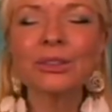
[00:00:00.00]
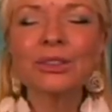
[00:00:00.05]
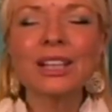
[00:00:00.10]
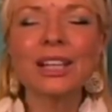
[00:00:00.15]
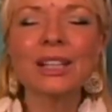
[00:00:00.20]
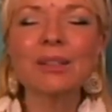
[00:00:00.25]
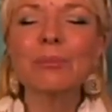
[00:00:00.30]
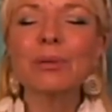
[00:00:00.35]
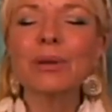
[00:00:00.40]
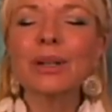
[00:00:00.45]
to
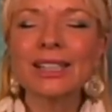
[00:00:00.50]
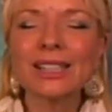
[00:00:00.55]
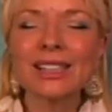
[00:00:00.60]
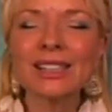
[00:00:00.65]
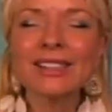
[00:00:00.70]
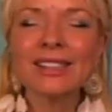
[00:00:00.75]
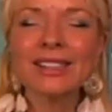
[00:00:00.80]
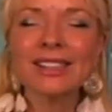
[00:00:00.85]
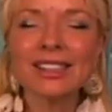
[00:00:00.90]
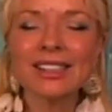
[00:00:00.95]
that
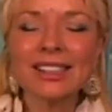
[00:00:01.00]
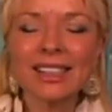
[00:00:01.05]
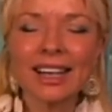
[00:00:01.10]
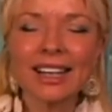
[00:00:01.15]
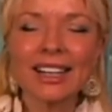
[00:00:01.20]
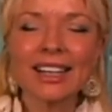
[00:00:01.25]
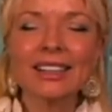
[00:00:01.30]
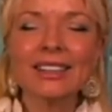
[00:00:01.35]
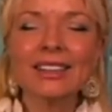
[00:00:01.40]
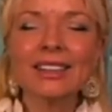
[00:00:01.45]
presence
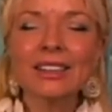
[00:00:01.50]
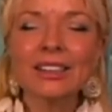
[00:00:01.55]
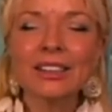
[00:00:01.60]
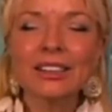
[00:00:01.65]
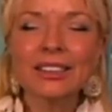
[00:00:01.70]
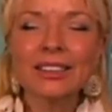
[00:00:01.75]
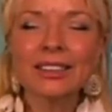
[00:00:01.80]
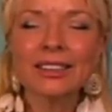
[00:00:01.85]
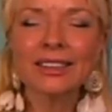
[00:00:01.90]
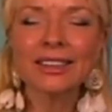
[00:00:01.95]
inside,
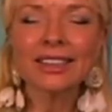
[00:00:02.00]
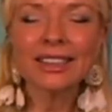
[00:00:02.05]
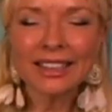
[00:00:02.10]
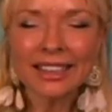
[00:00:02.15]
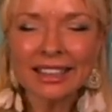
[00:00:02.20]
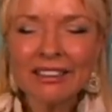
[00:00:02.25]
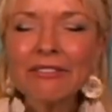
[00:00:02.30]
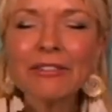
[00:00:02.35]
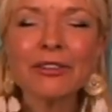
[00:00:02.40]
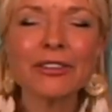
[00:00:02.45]
the
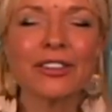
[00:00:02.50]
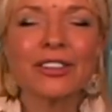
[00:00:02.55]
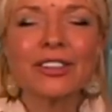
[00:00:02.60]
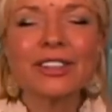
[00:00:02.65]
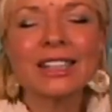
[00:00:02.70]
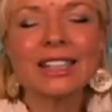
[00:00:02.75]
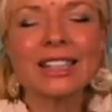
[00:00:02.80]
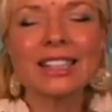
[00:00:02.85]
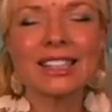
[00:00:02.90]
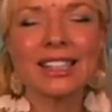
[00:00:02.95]
giver
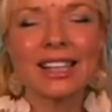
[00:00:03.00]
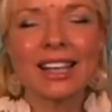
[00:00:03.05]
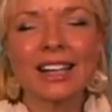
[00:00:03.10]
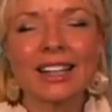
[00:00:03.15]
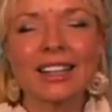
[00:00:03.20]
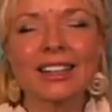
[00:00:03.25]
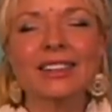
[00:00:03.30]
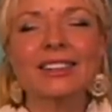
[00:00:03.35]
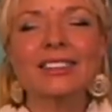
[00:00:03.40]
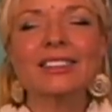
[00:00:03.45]

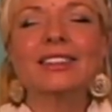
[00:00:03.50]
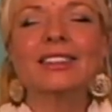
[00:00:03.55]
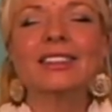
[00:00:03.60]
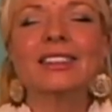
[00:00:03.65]
inside.